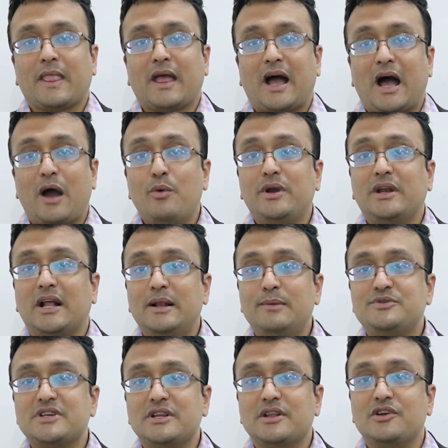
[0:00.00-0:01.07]
how it
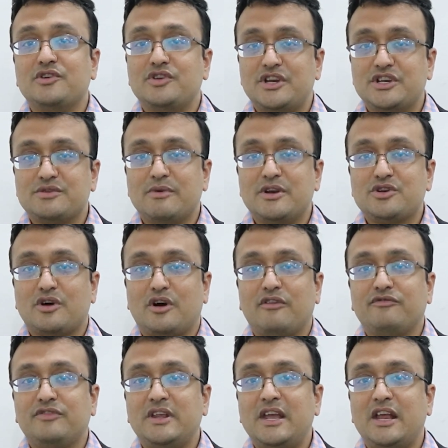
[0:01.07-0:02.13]
helps in the treatment
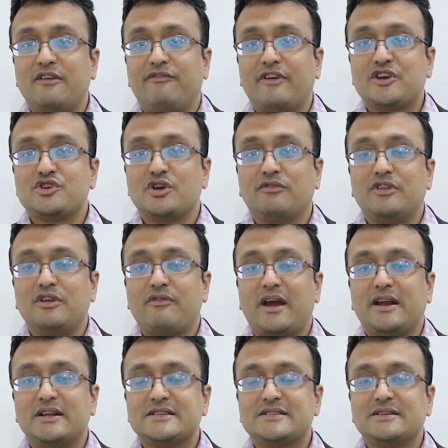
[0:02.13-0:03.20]
of the infection of the
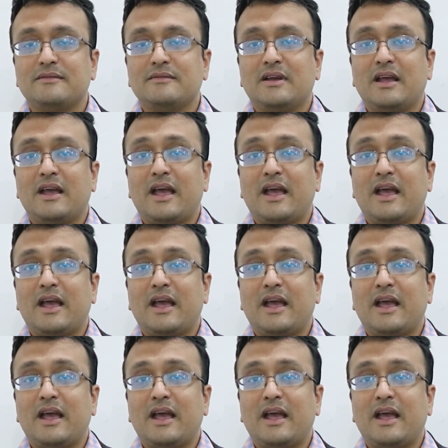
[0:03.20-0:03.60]
virus,